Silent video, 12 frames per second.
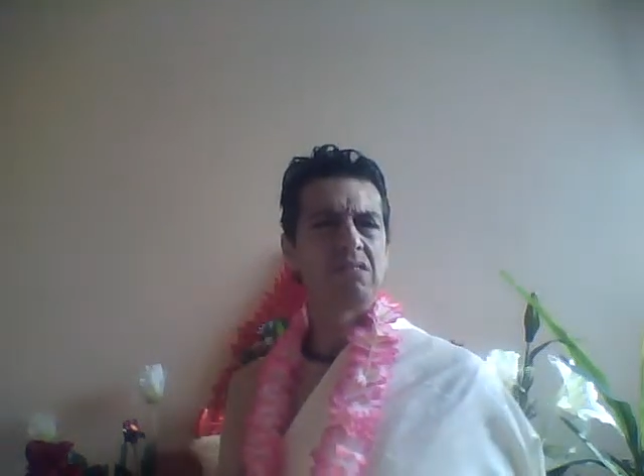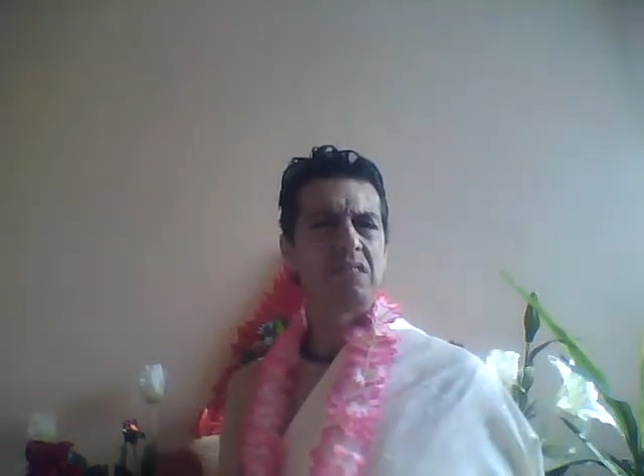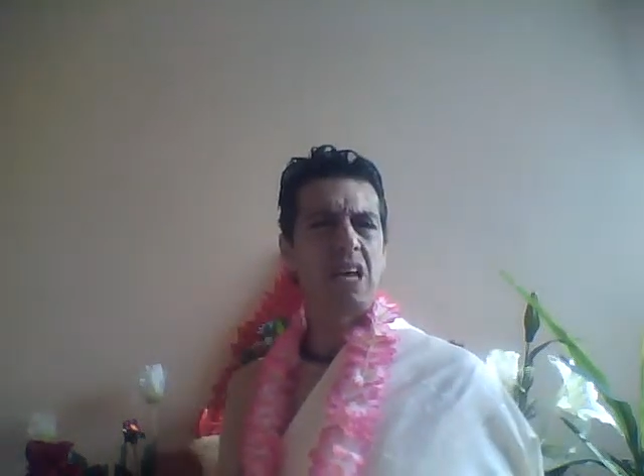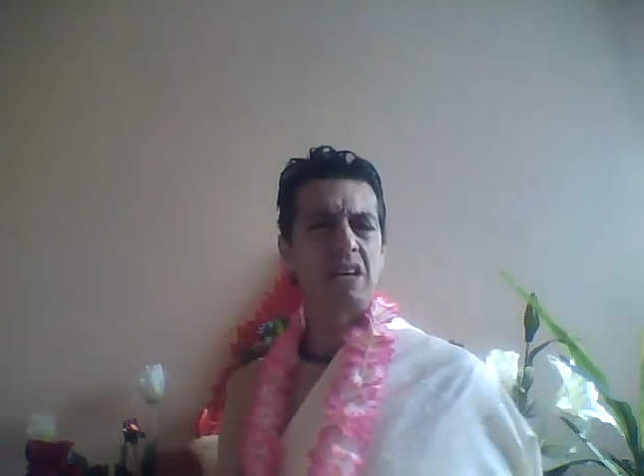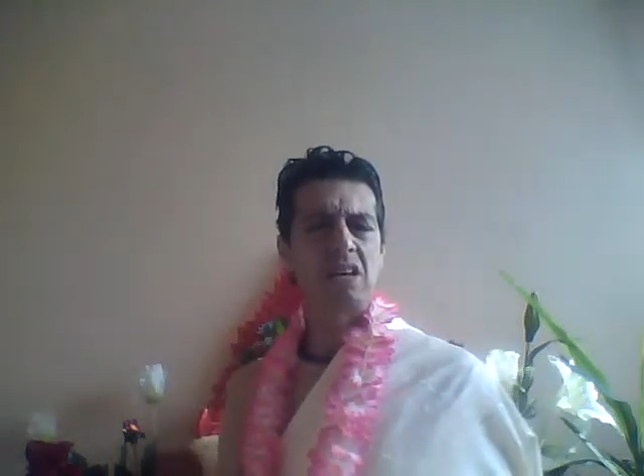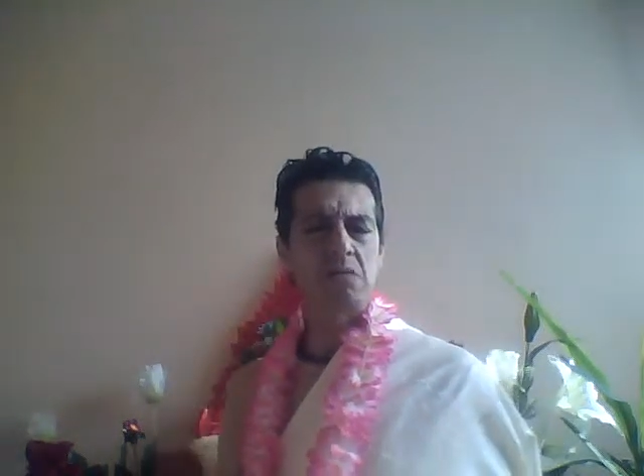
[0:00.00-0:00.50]

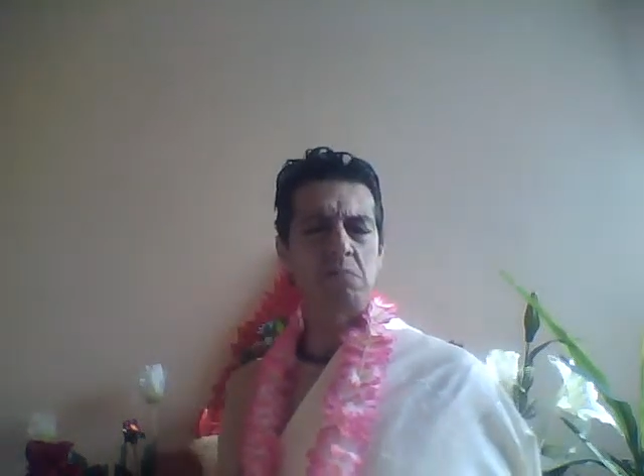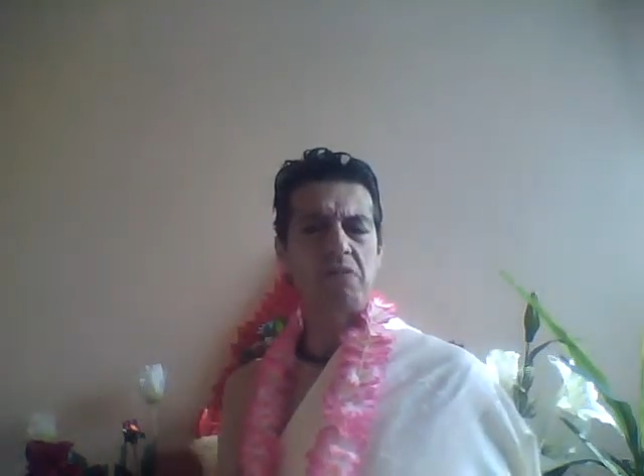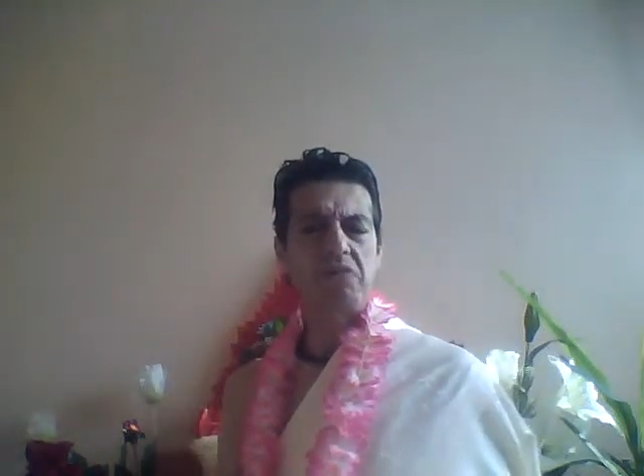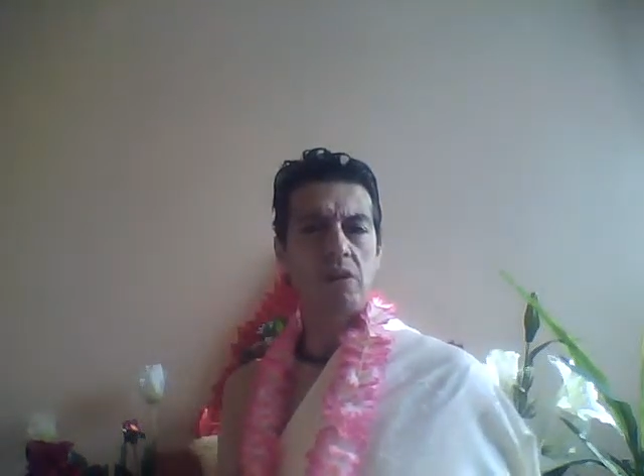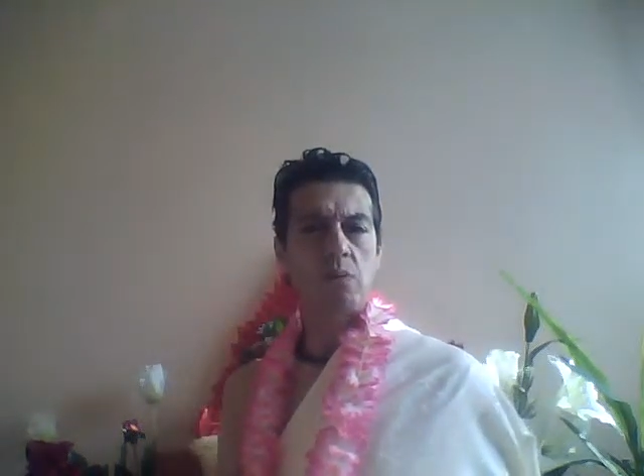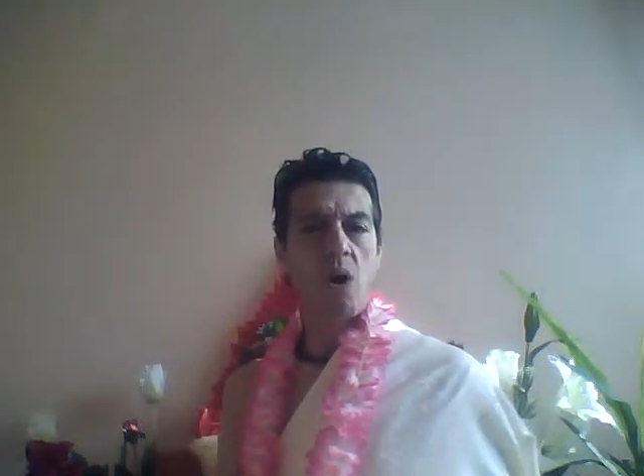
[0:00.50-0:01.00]
Thanking me
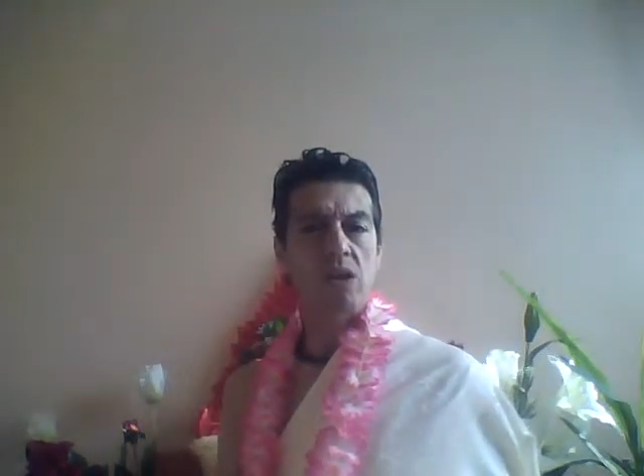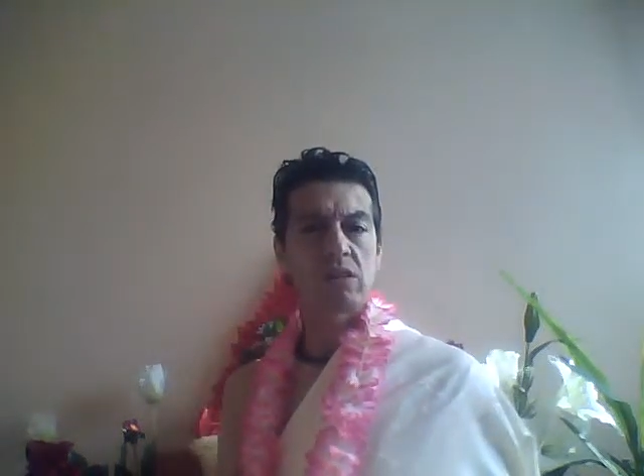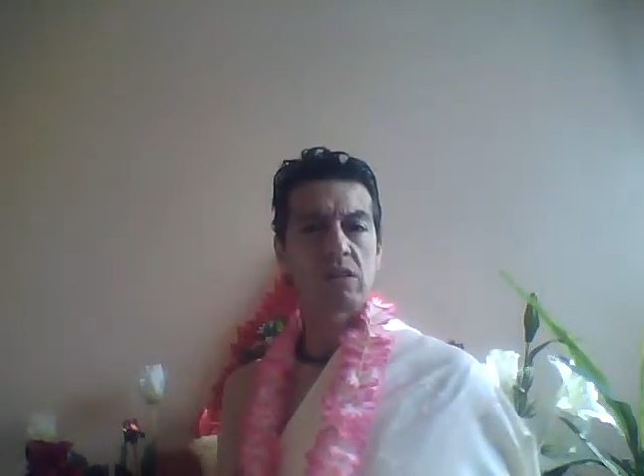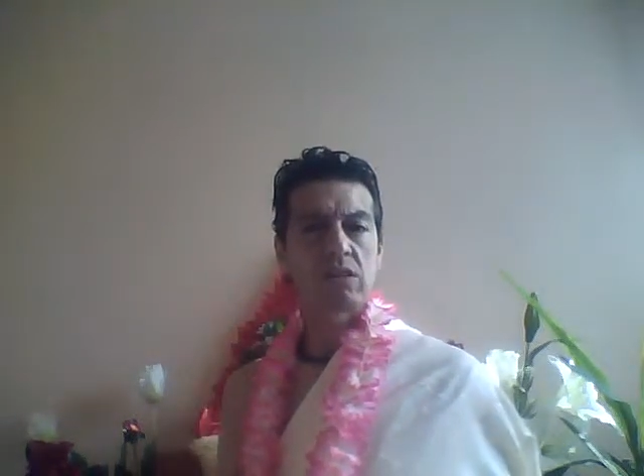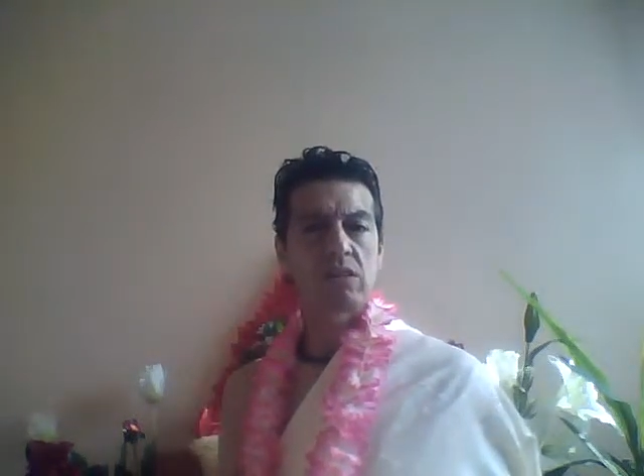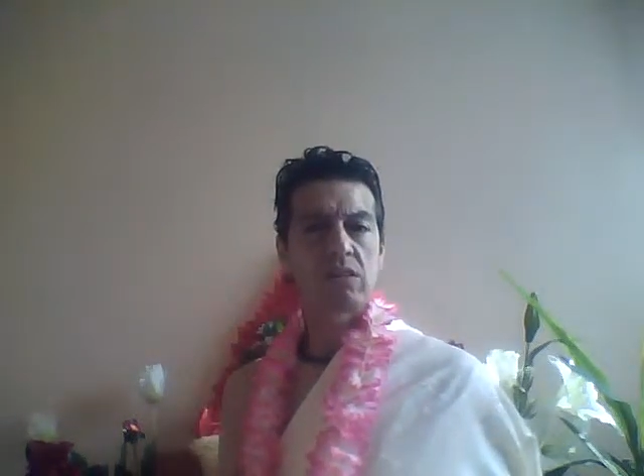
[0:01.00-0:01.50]
for what?